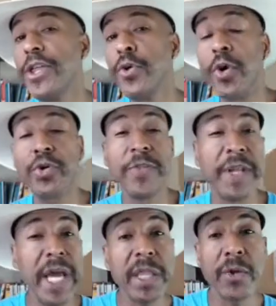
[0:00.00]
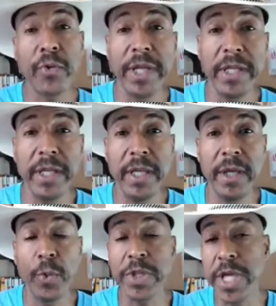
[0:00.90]
you'll go to the next screen,
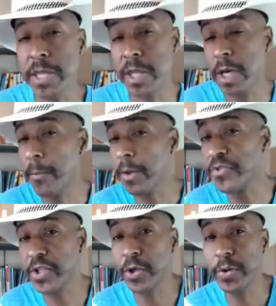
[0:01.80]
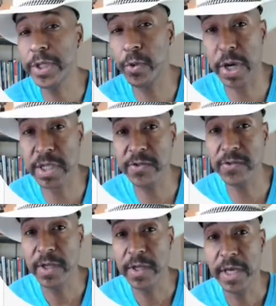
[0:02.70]
which has a couple of security questions,